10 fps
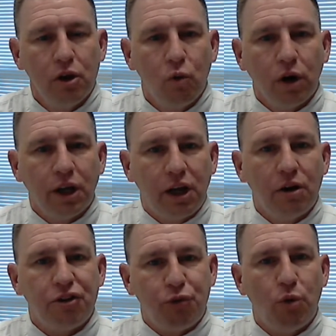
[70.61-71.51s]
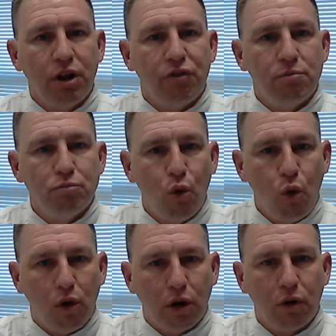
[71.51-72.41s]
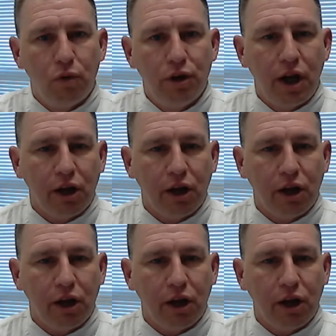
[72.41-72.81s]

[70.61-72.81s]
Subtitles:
We're going to carry this forward even more when I